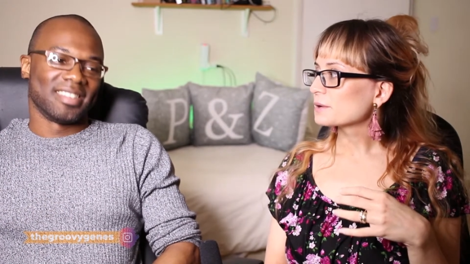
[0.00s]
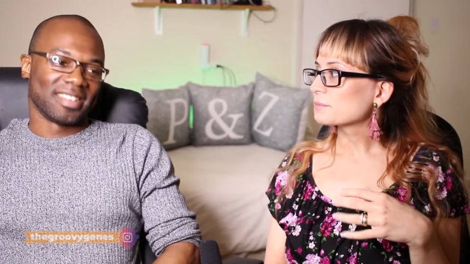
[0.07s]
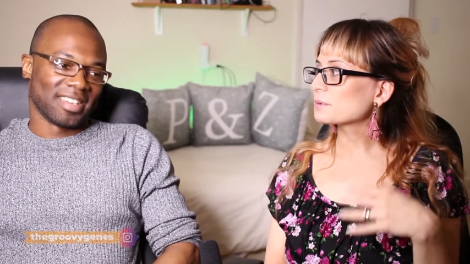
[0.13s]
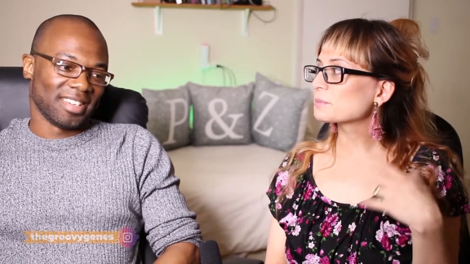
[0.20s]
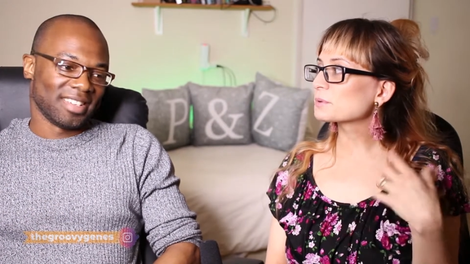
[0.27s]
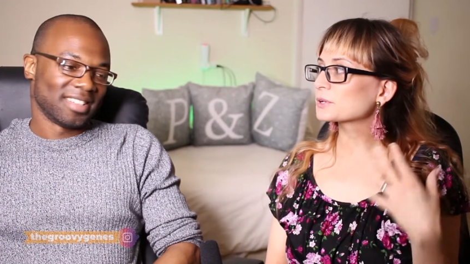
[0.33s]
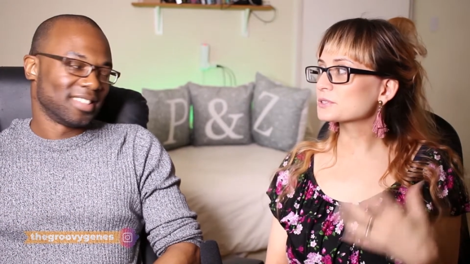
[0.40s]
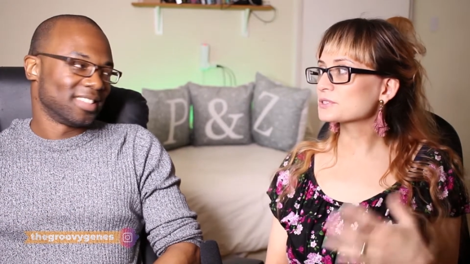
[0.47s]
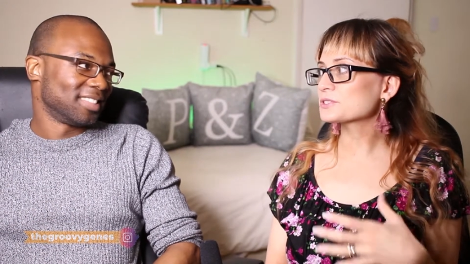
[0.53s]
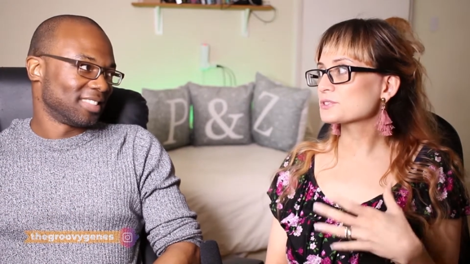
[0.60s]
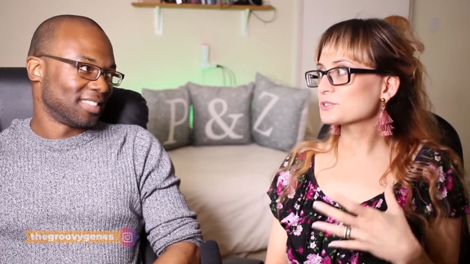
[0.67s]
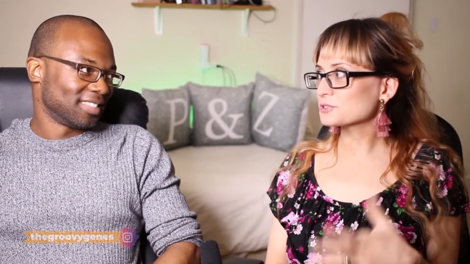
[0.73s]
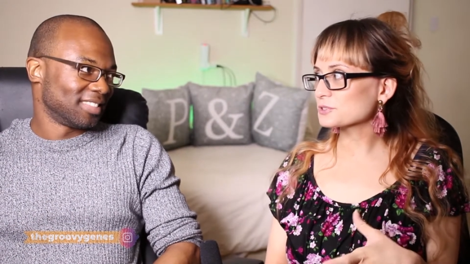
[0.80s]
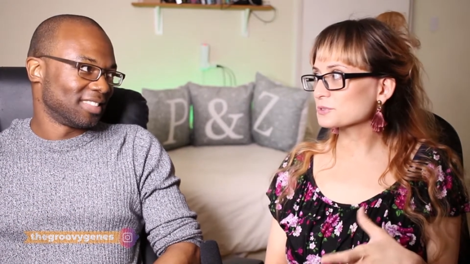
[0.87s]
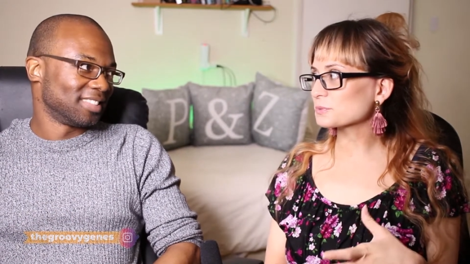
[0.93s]
Speaker 1: okay. But because it's
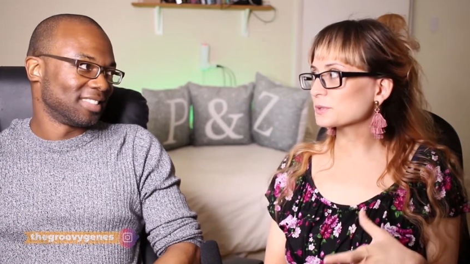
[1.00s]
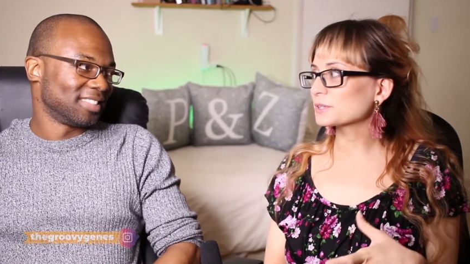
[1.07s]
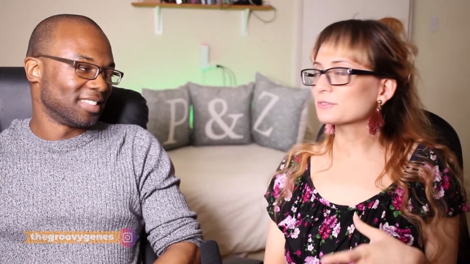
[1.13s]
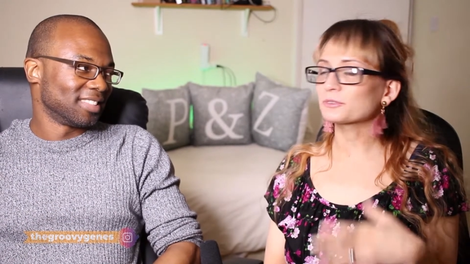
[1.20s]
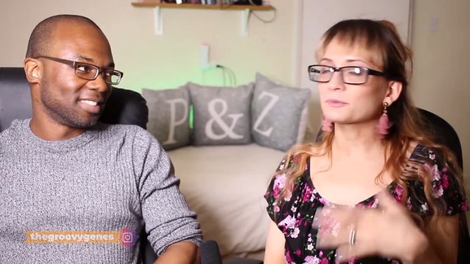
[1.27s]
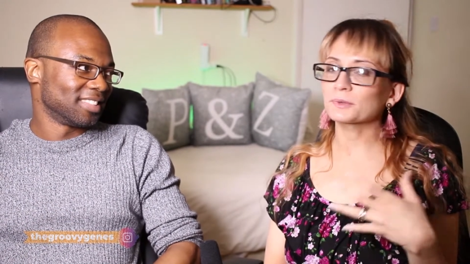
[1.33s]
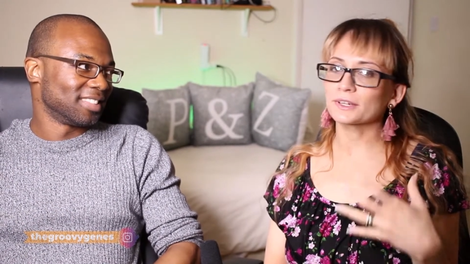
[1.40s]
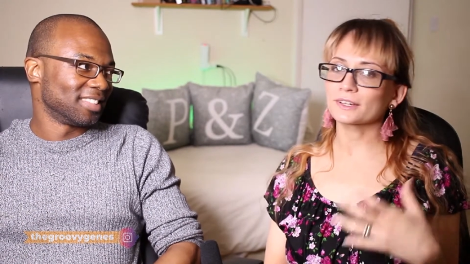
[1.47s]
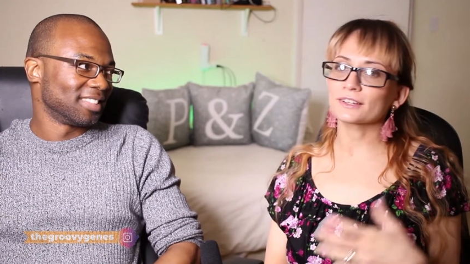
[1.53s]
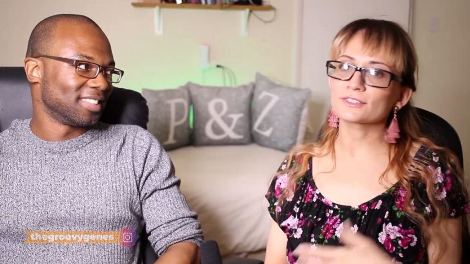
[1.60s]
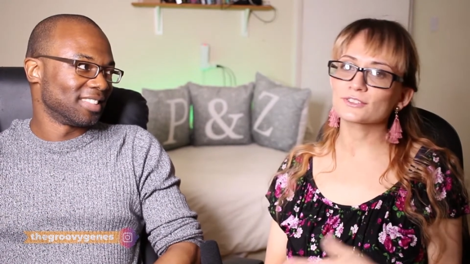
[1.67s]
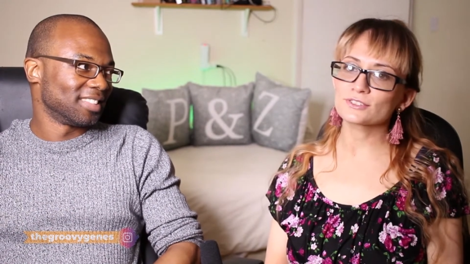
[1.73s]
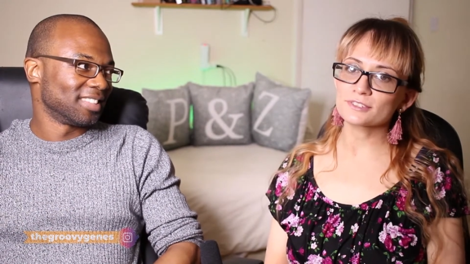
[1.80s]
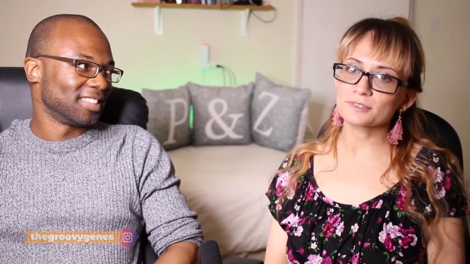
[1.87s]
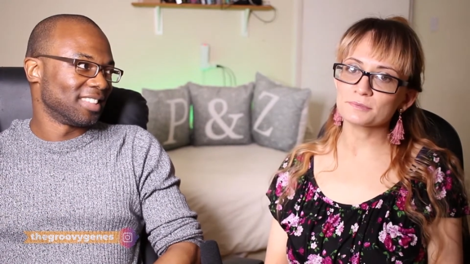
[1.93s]
too sweet for me, I
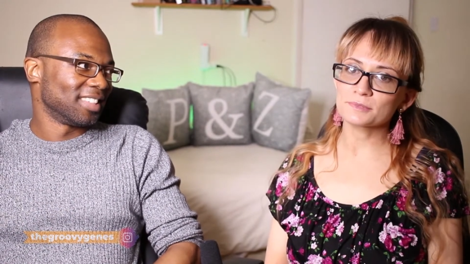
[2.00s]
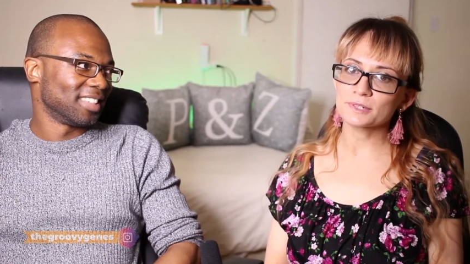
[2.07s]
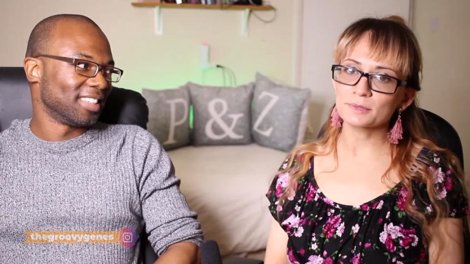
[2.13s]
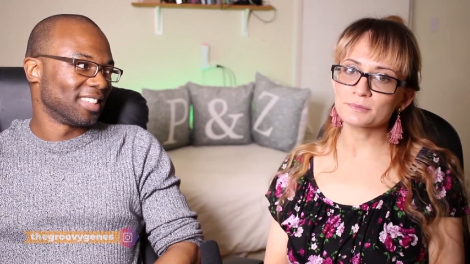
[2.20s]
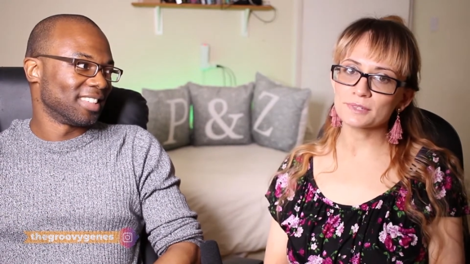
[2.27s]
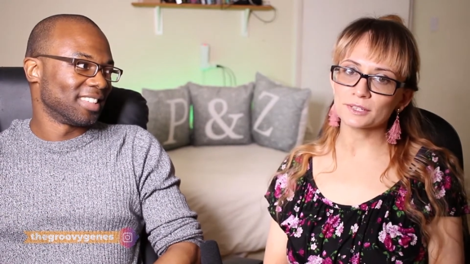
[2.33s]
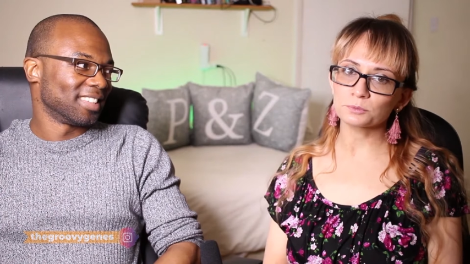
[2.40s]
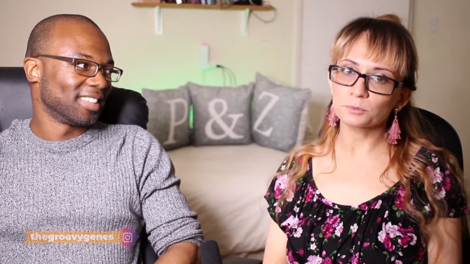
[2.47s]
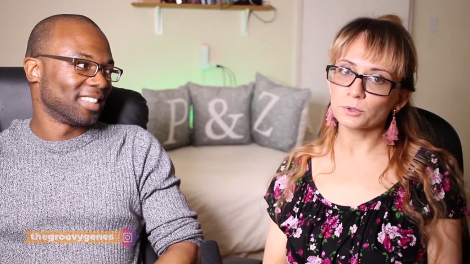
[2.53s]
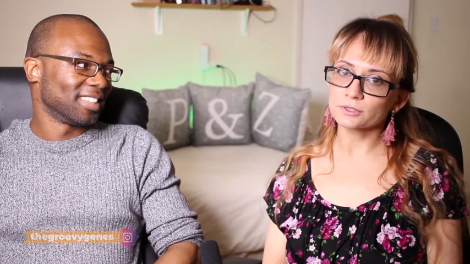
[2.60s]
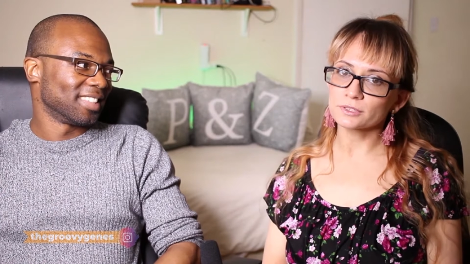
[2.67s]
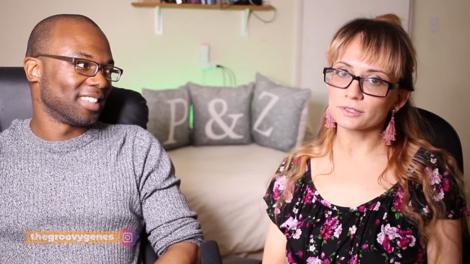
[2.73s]
just sometimes add water.